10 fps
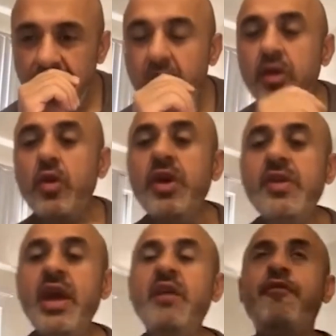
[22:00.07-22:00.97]
So
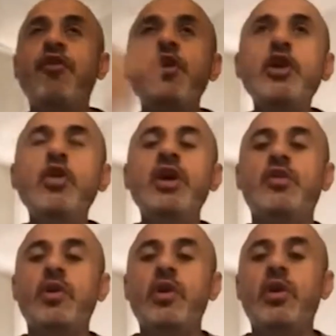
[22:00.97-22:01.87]
he's saying, for you,
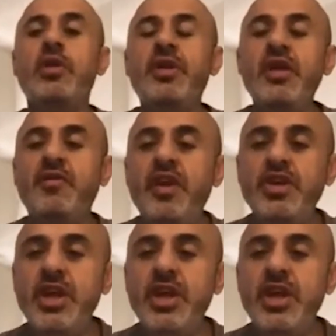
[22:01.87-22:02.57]
Israel, this vision